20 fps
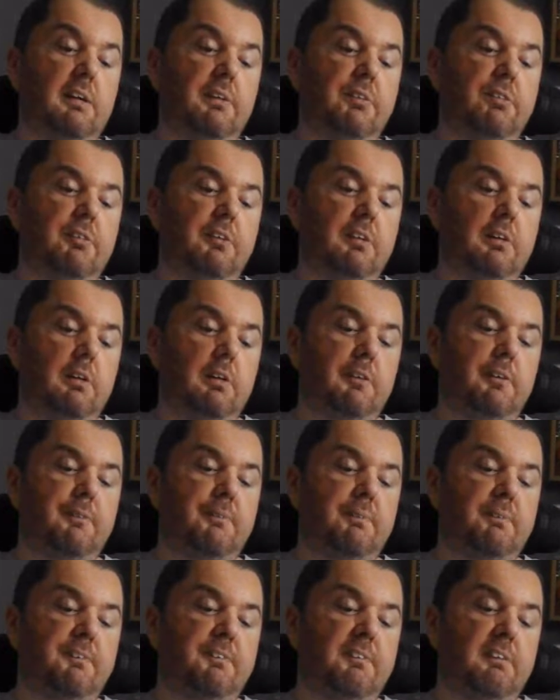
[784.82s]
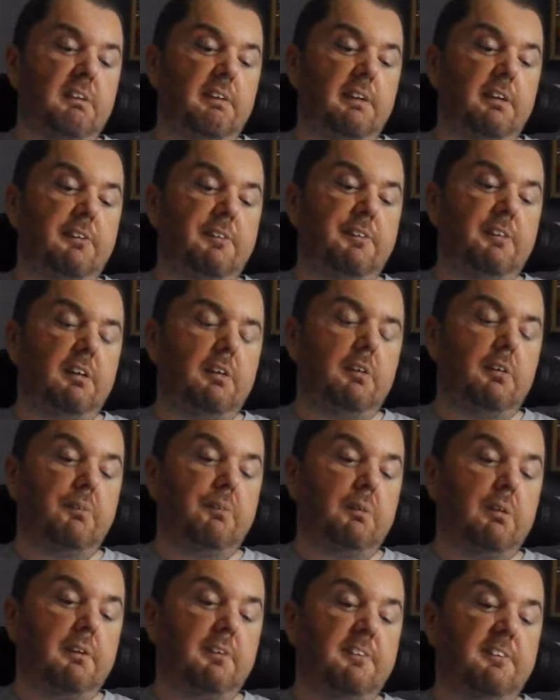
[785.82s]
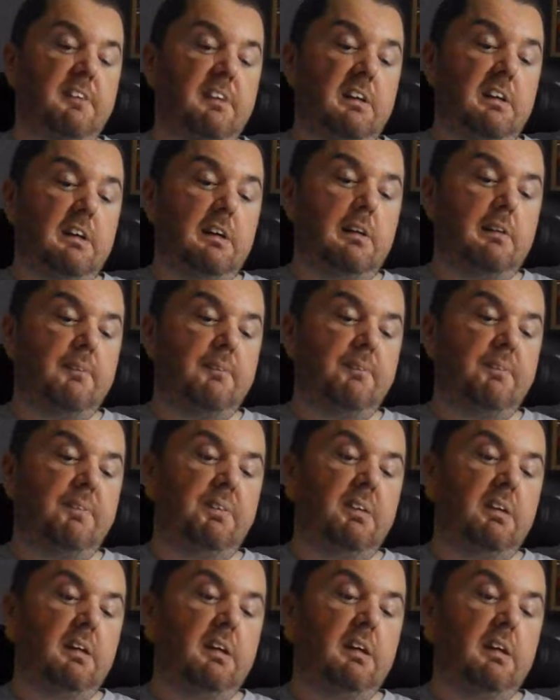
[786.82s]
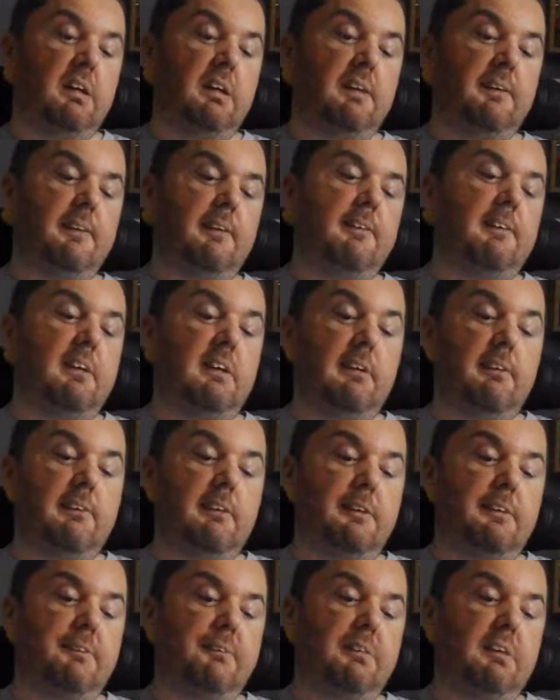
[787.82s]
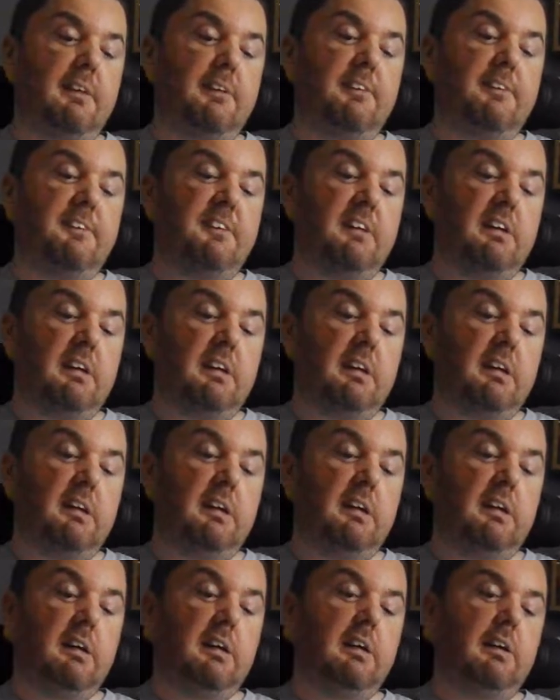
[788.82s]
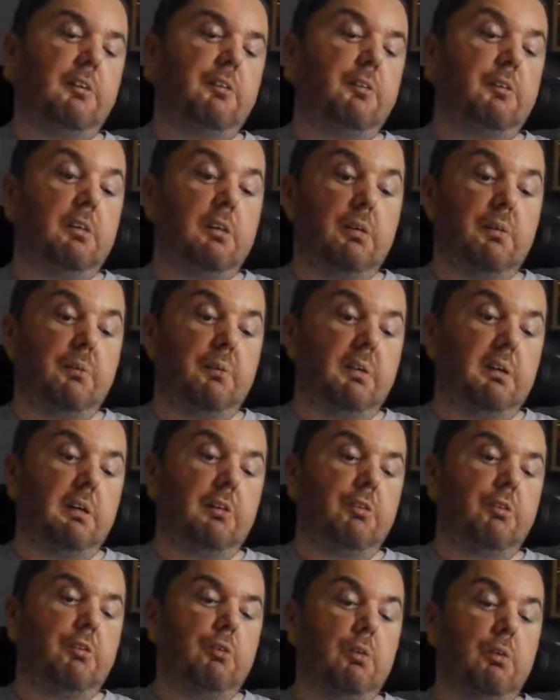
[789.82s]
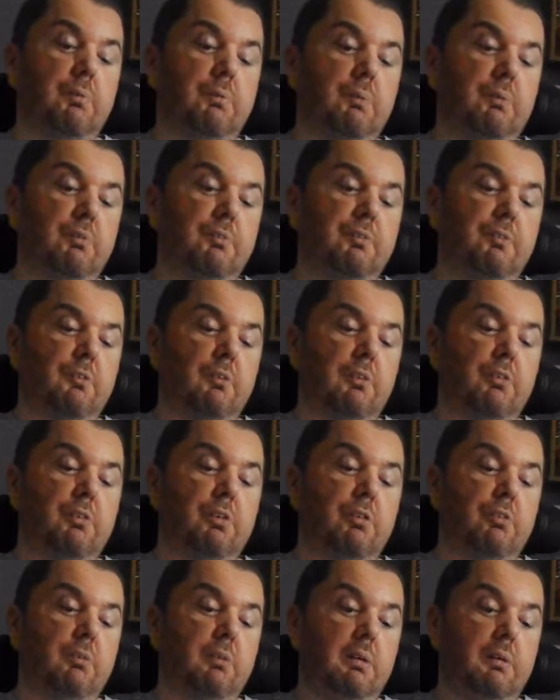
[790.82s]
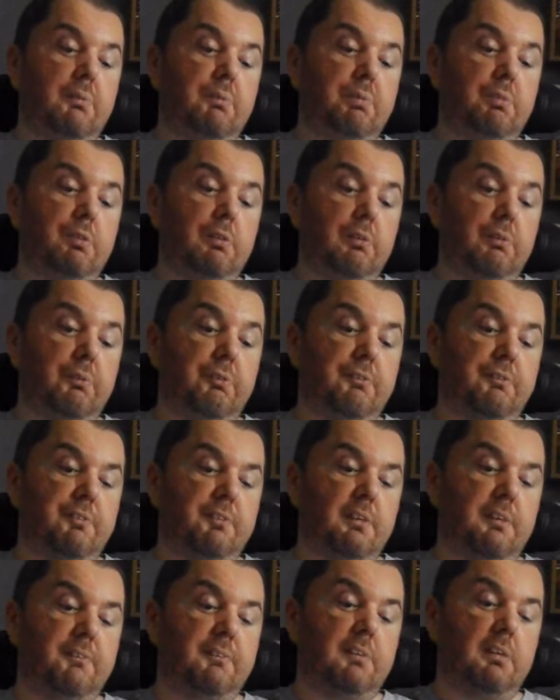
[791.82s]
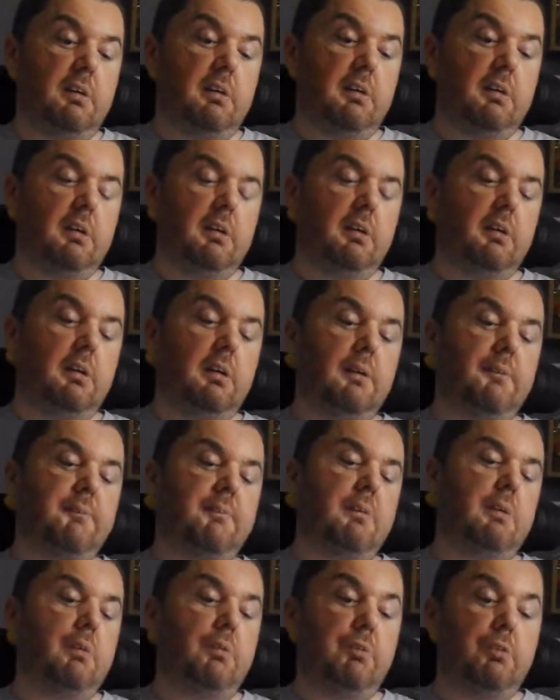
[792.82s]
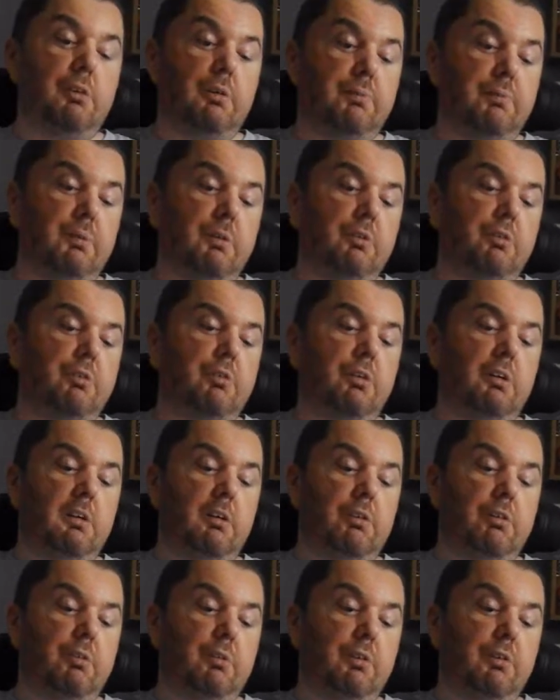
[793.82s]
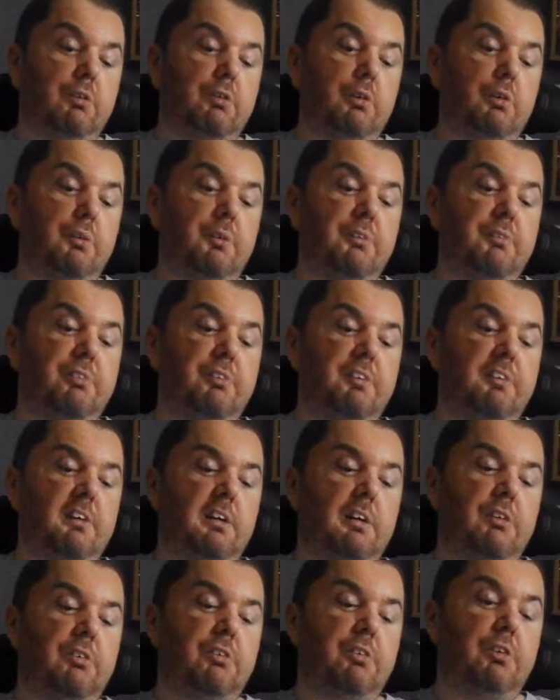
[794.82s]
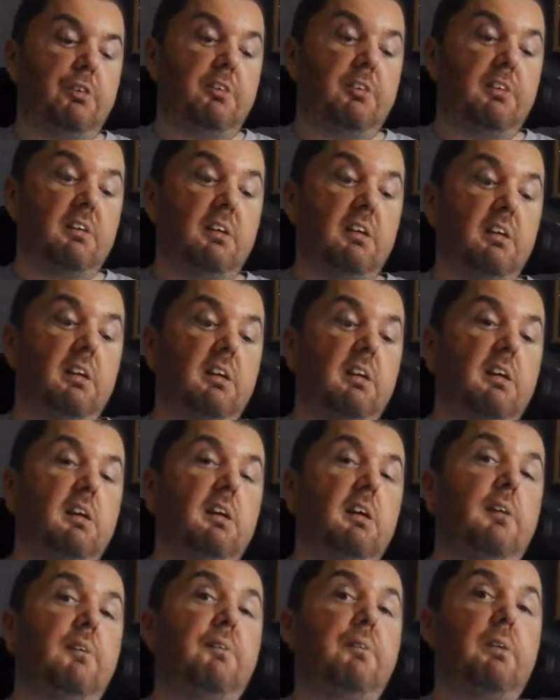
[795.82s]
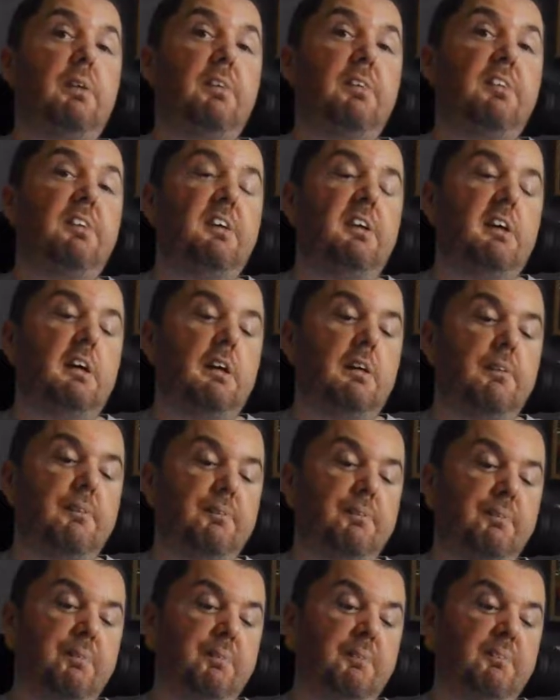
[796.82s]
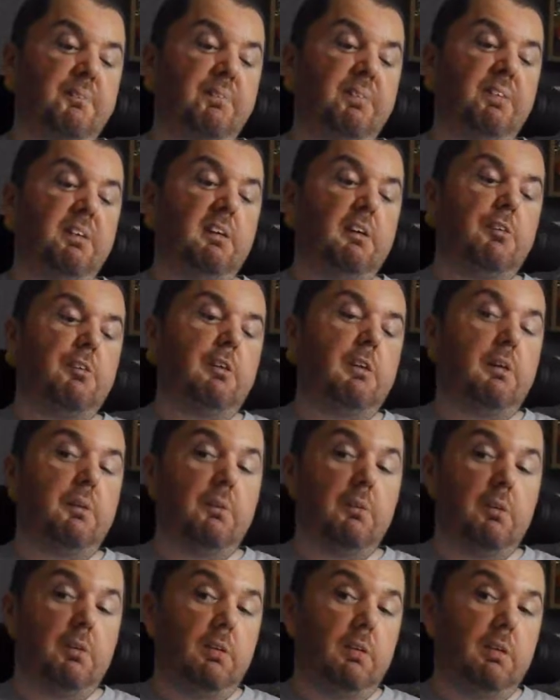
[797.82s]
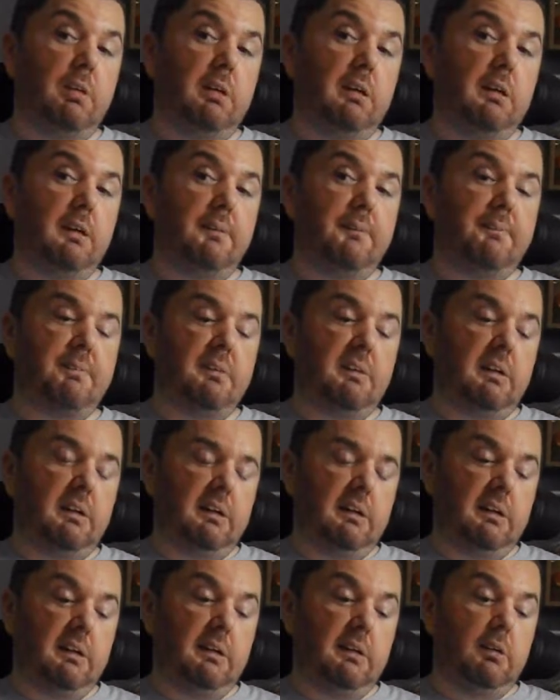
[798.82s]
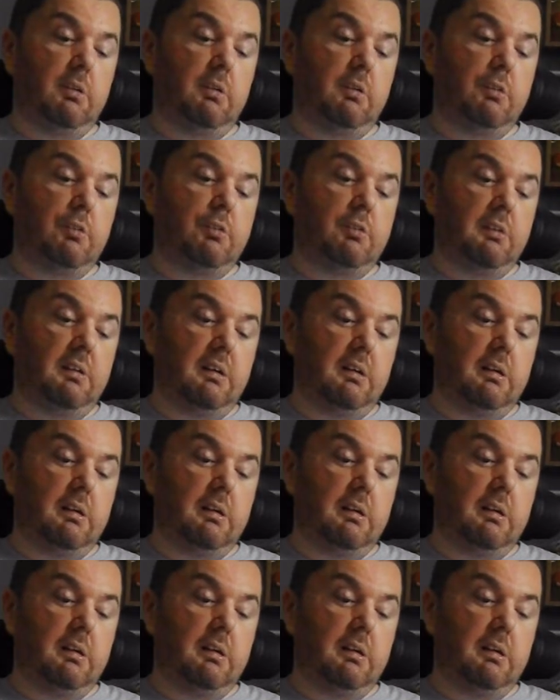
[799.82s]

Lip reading: stir to perfect this DIY snack. This easy to make snack is not only enjoyable for its grape soda flavour, but also because you can enjoy two different textures in one snack. So on the packet it looks like